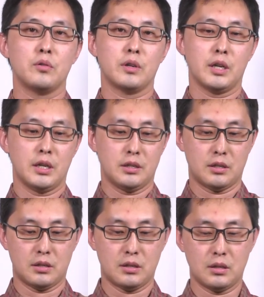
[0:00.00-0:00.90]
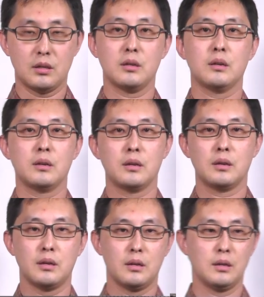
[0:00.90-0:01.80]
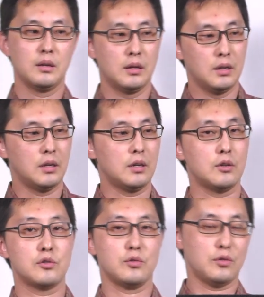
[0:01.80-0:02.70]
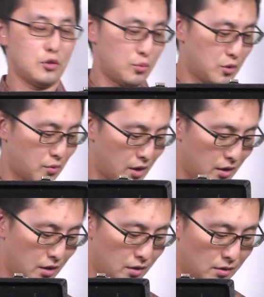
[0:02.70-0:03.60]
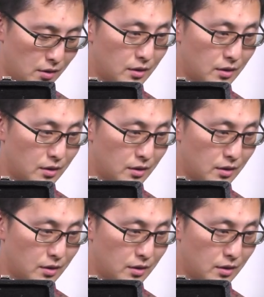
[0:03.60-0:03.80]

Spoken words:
case, here's your instrument right here on